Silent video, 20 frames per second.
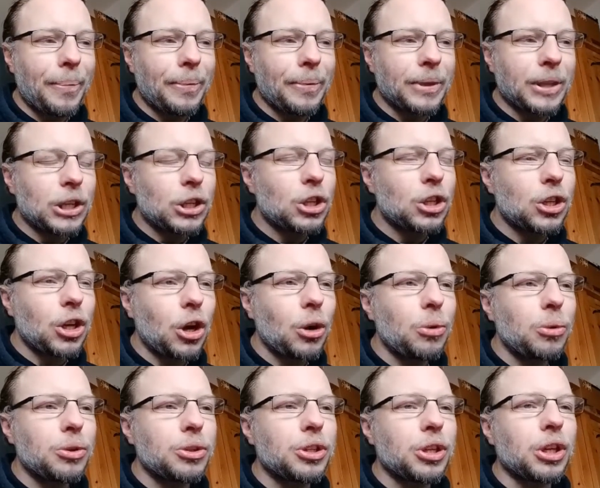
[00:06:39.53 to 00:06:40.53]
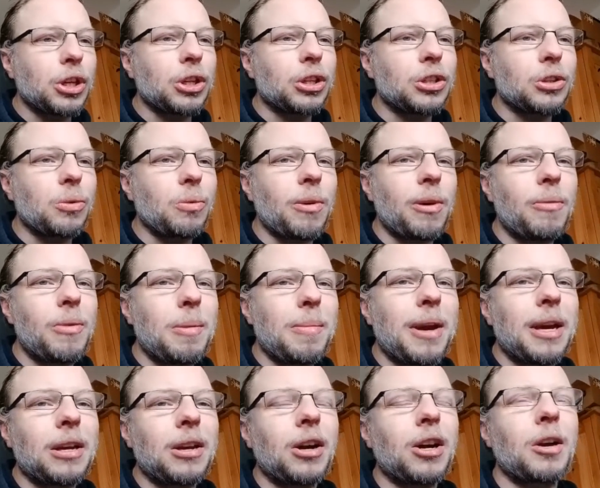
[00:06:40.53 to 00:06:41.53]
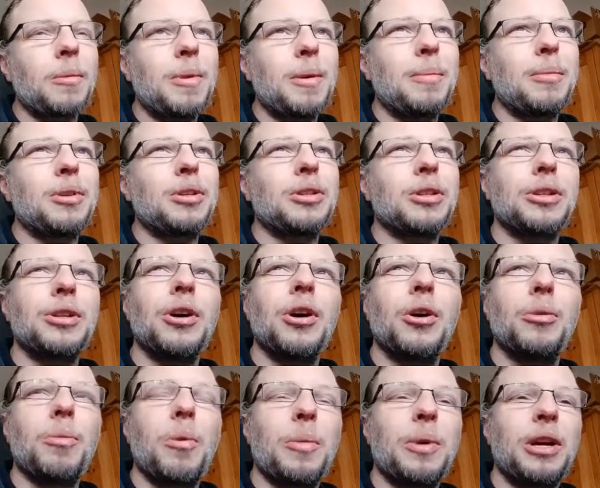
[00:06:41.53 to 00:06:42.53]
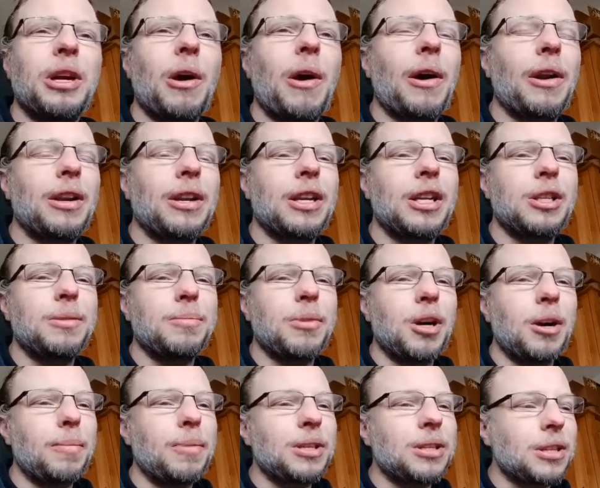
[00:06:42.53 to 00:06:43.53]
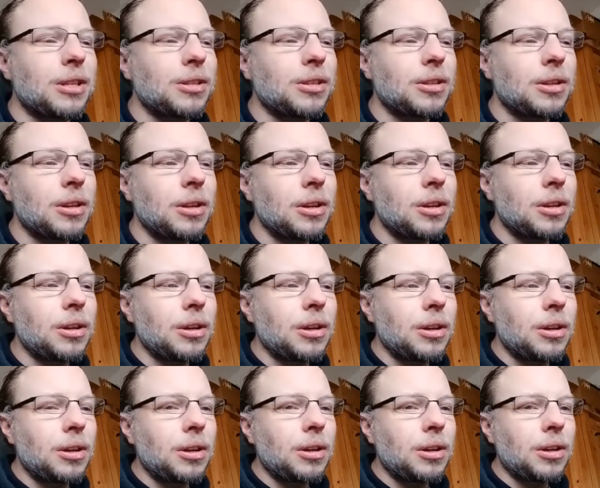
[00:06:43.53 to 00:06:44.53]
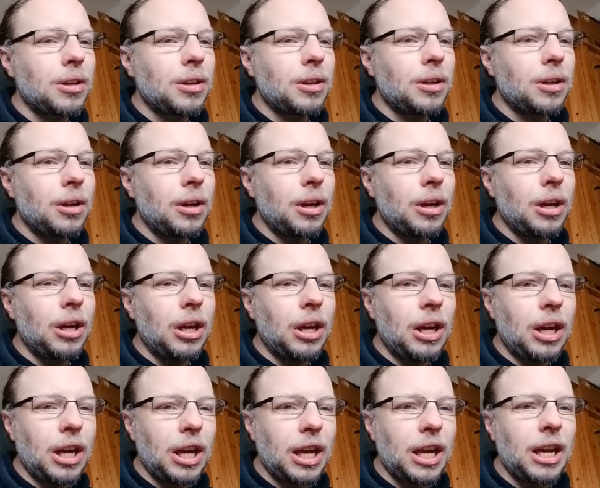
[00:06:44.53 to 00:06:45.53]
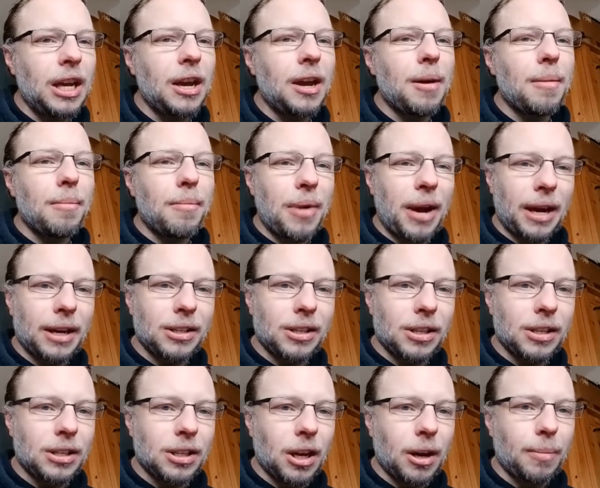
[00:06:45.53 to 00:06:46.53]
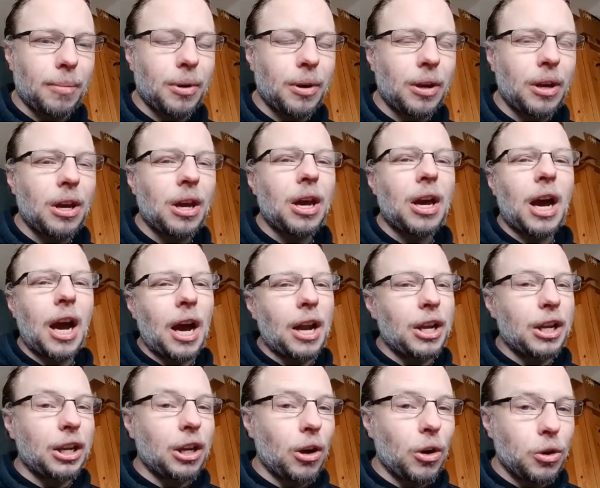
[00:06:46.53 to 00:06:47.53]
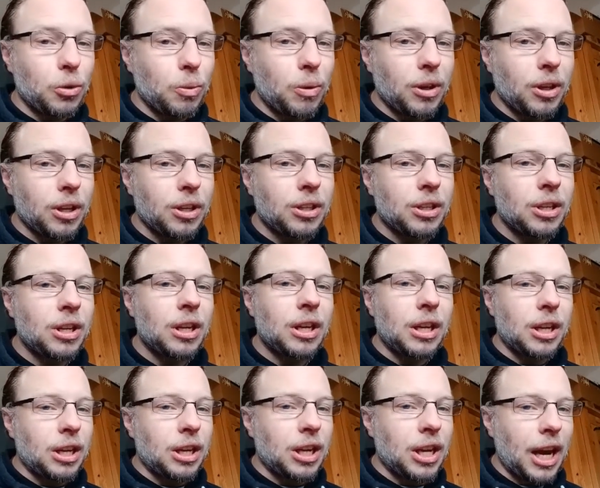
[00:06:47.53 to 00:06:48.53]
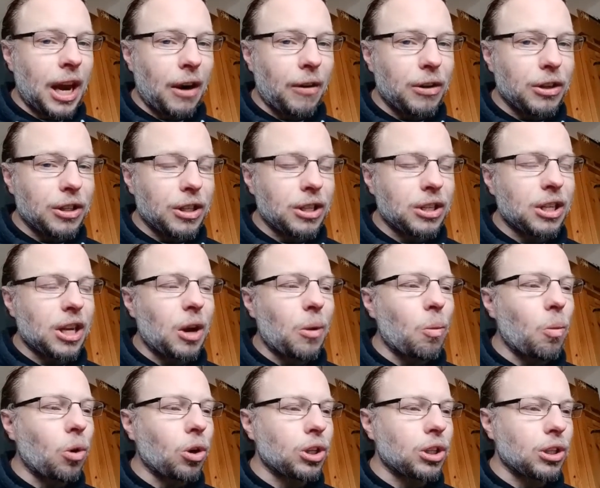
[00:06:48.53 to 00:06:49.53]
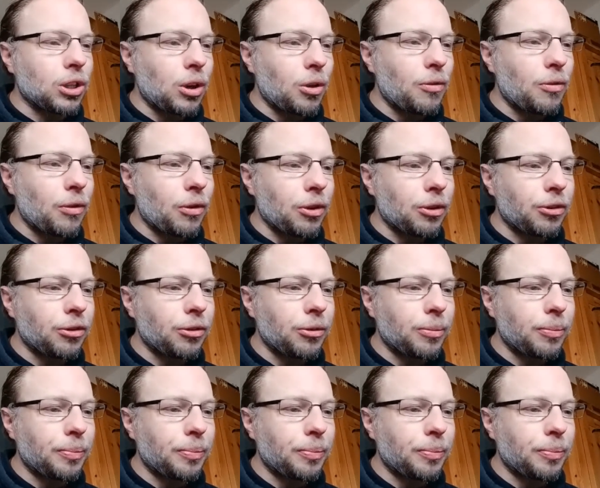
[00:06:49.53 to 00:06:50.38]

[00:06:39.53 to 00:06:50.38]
This shows that when we make our commitment to God, when we go out in his purposes, he backs us up and he goes with us, he carries us and watches over us.